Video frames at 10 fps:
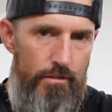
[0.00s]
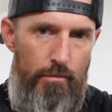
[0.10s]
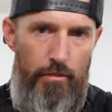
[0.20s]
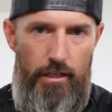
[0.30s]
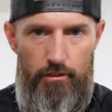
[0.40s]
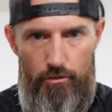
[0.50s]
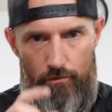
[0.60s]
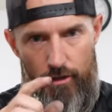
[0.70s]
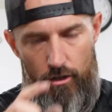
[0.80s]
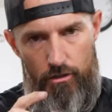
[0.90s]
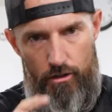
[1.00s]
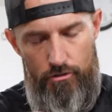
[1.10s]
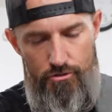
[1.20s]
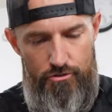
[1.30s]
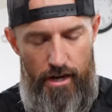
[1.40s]
some like little
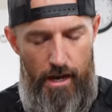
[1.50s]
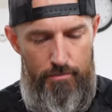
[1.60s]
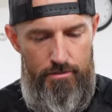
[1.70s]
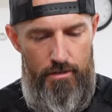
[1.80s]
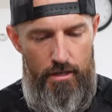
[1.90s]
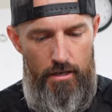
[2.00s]
Velcro straps